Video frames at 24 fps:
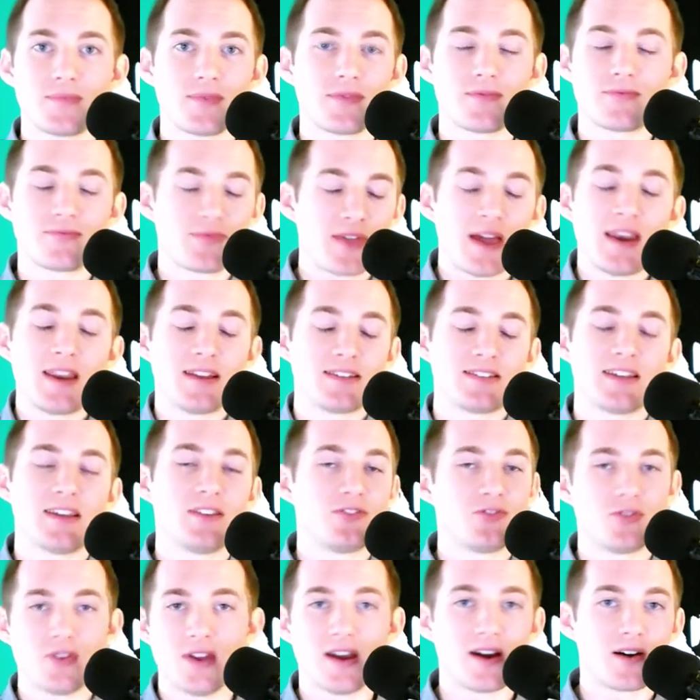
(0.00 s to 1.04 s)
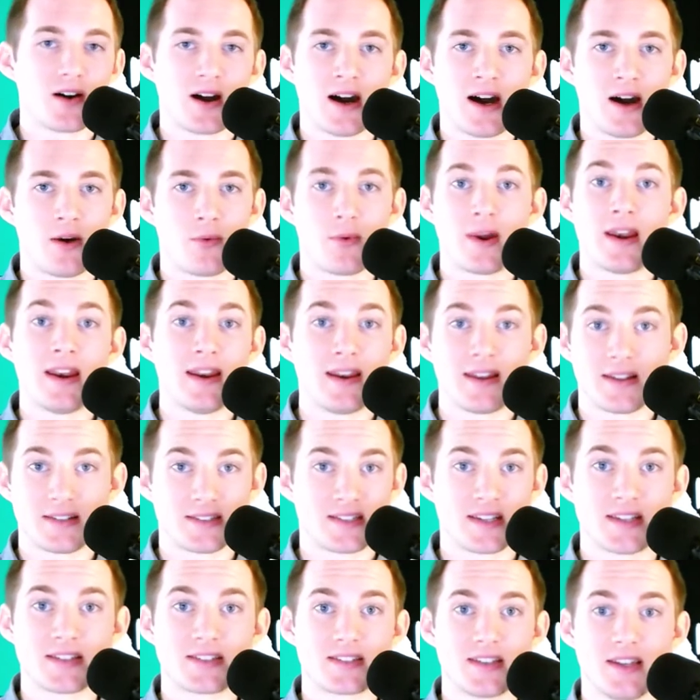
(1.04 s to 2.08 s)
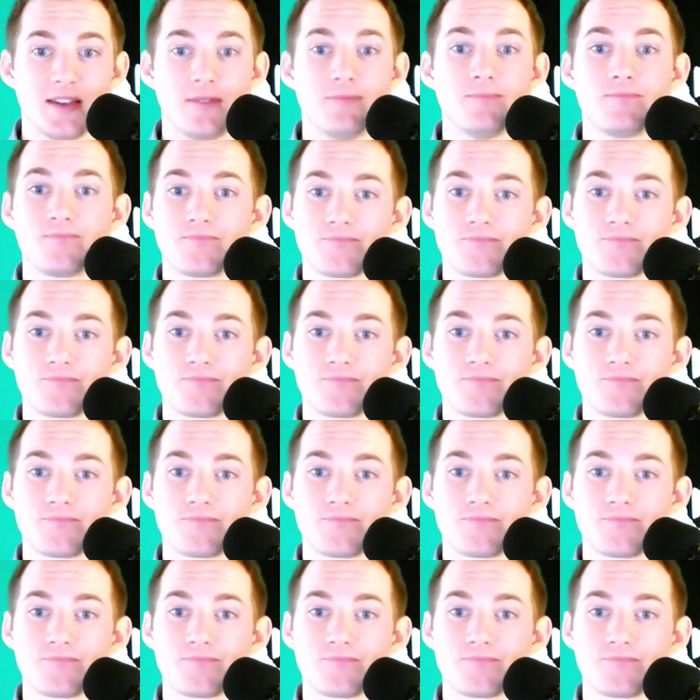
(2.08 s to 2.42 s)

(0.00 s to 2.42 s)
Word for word: than it did uh, when it existed